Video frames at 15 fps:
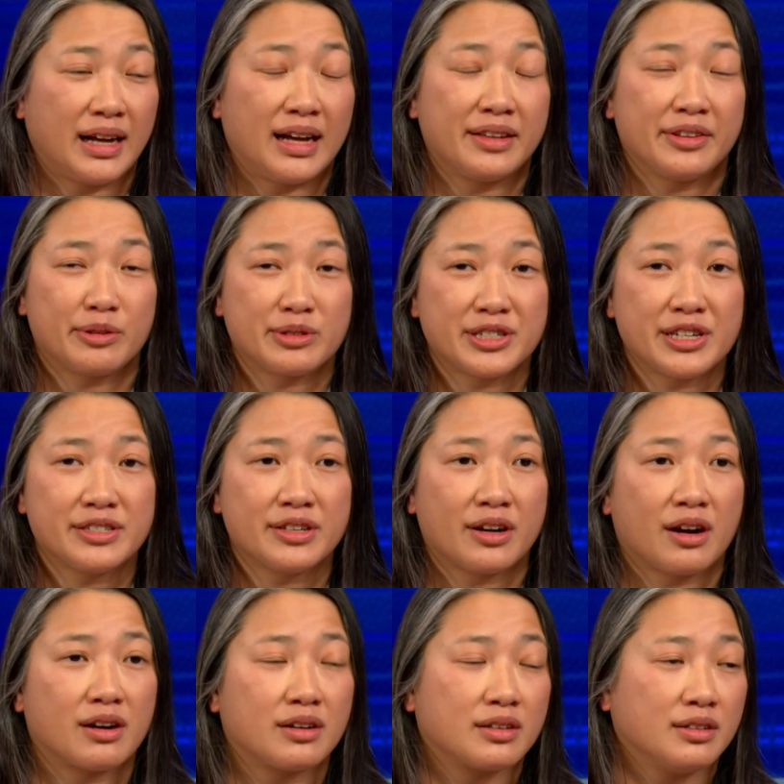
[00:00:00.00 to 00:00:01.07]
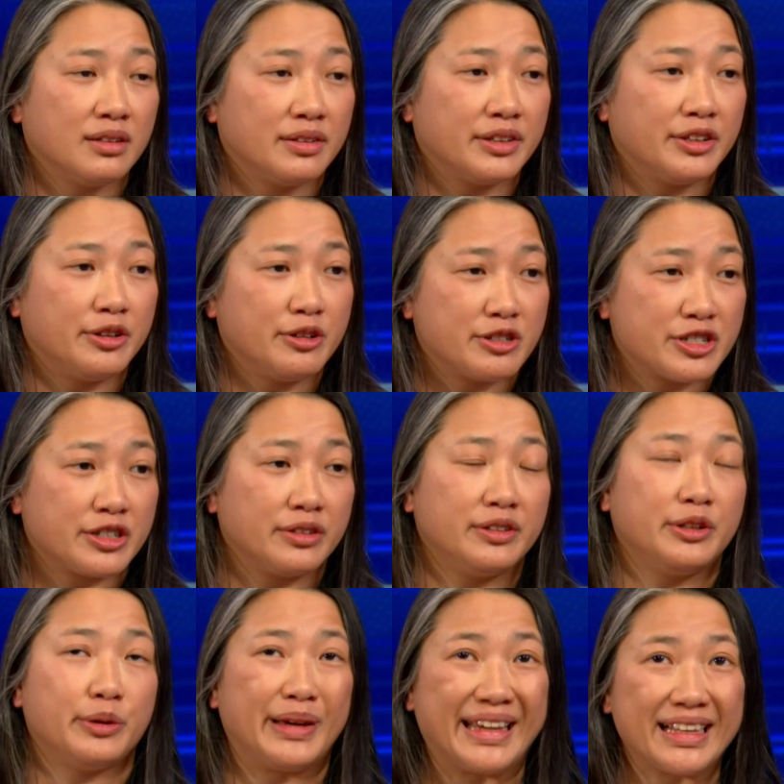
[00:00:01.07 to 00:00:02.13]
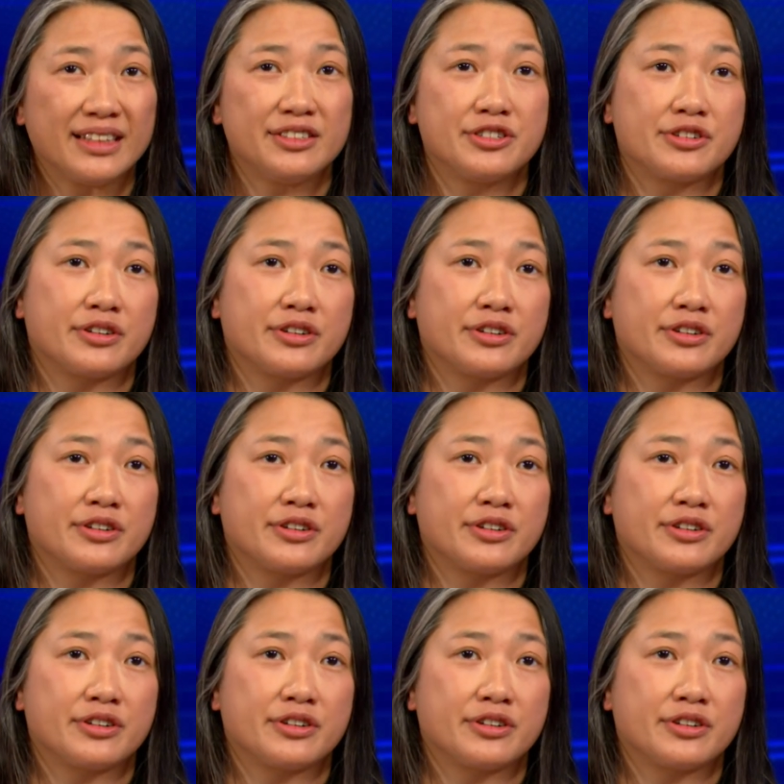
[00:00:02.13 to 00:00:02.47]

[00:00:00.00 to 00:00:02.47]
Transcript: Uh, there was just an article in the new, new England